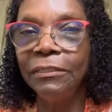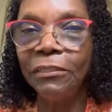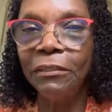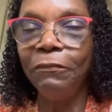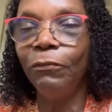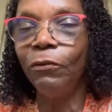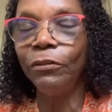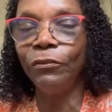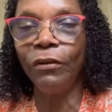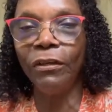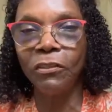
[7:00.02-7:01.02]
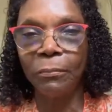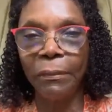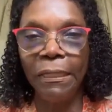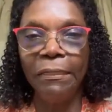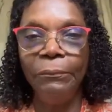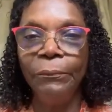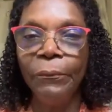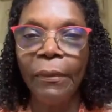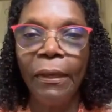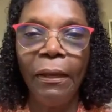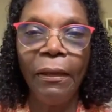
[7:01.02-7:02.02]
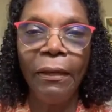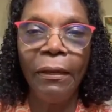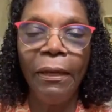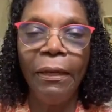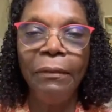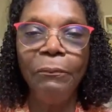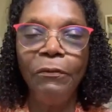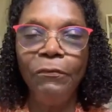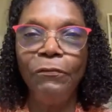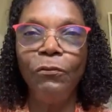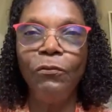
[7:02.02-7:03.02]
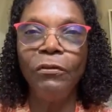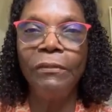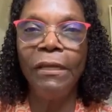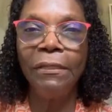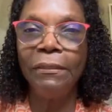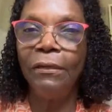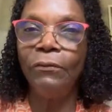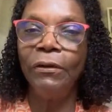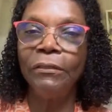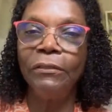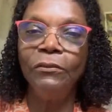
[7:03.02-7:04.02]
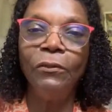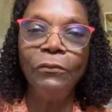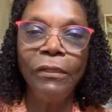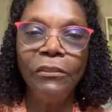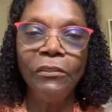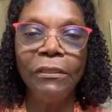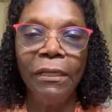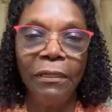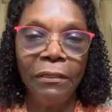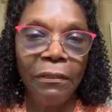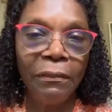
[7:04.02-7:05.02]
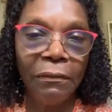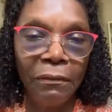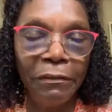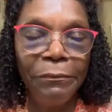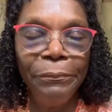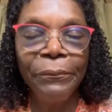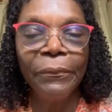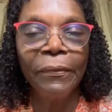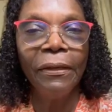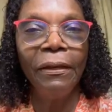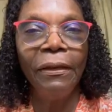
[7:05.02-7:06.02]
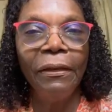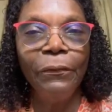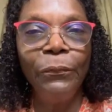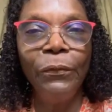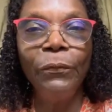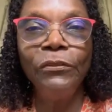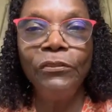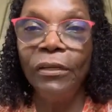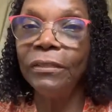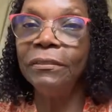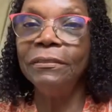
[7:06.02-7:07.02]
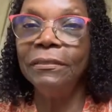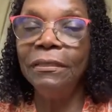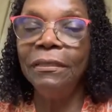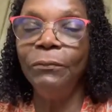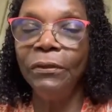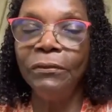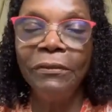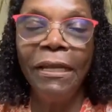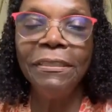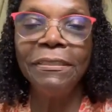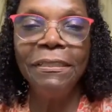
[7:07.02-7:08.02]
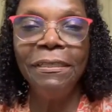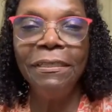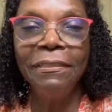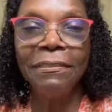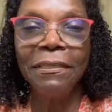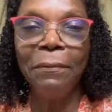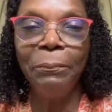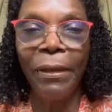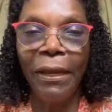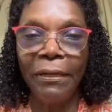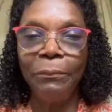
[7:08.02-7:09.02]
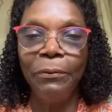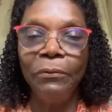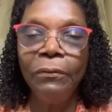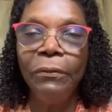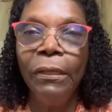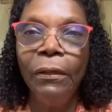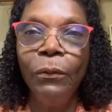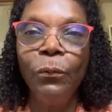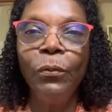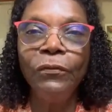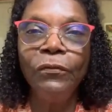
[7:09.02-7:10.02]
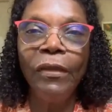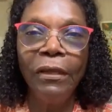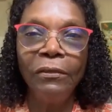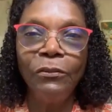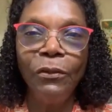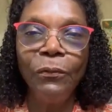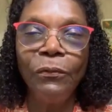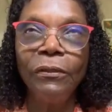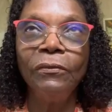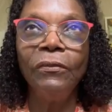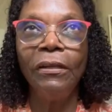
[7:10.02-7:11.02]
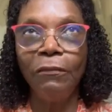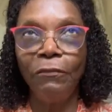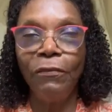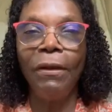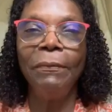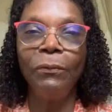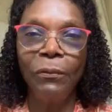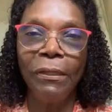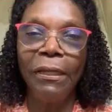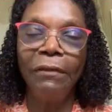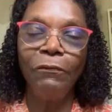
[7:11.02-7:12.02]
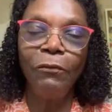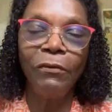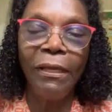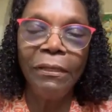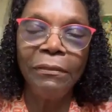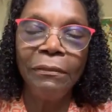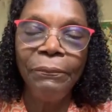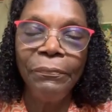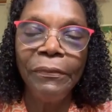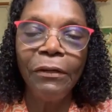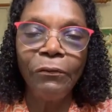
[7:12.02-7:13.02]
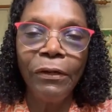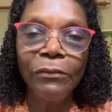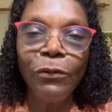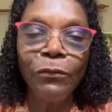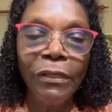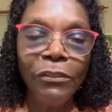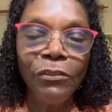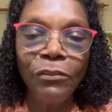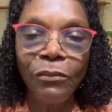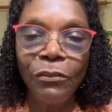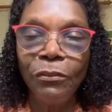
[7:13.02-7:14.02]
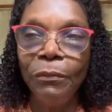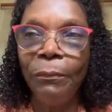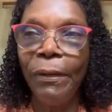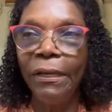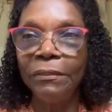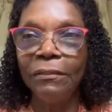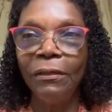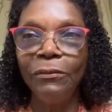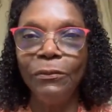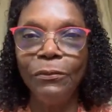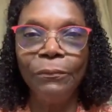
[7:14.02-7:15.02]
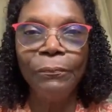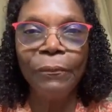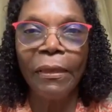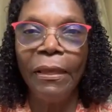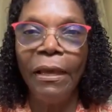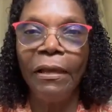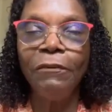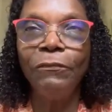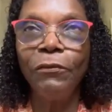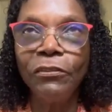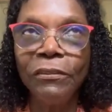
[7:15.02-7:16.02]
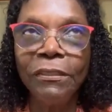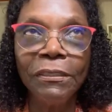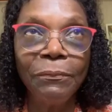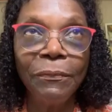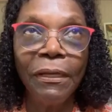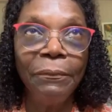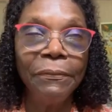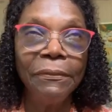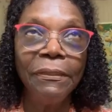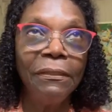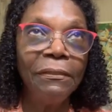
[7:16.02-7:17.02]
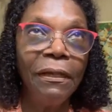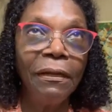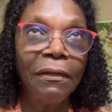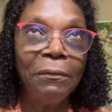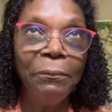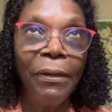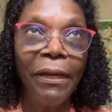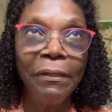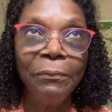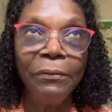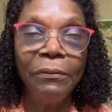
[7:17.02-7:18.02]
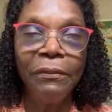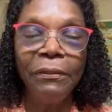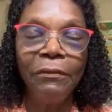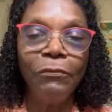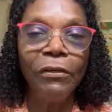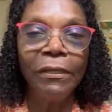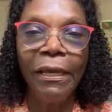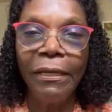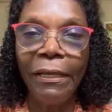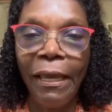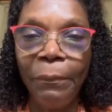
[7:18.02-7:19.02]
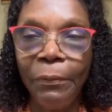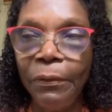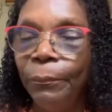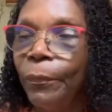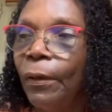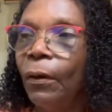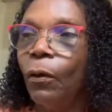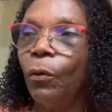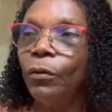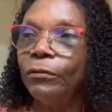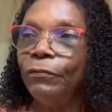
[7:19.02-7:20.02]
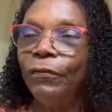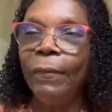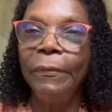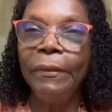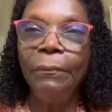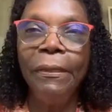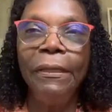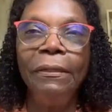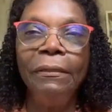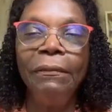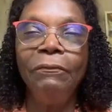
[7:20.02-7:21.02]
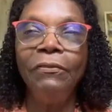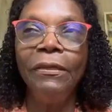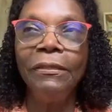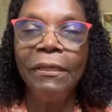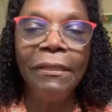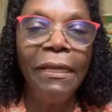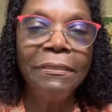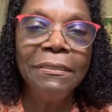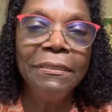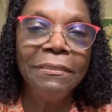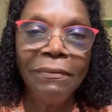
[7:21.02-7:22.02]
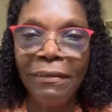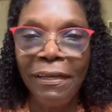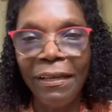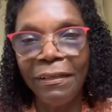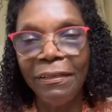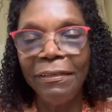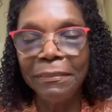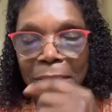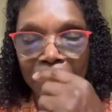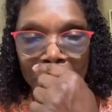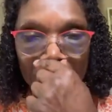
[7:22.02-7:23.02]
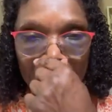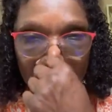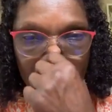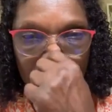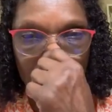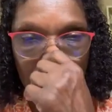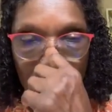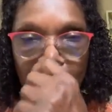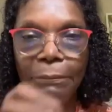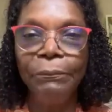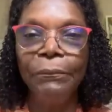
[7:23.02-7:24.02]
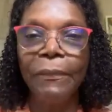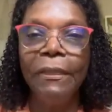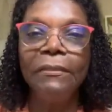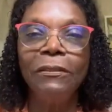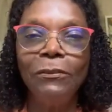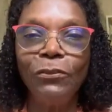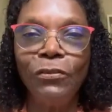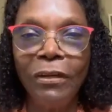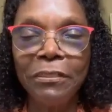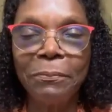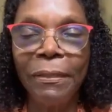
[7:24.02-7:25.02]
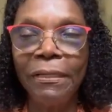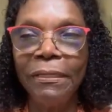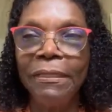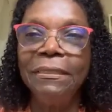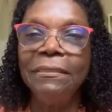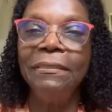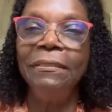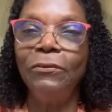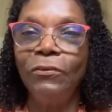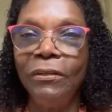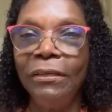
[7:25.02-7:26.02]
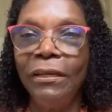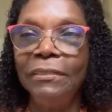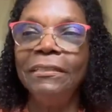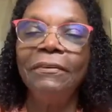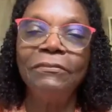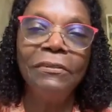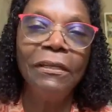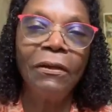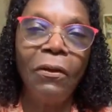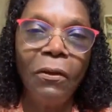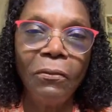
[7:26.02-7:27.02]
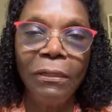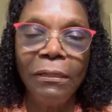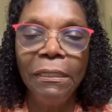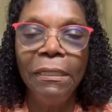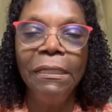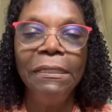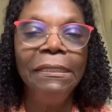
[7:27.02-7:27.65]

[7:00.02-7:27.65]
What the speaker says: listed for a transplant? And before that directed donation can occur, we will check to see whether Nancy is compatible with that donor that the family would like for that direct donation to be passed on to. And unfortunately, sometimes they're not compatible, and therefore it can't happen. Or the family may think that Nancy is on dialysis and is on the transplant list, and they realize after they call that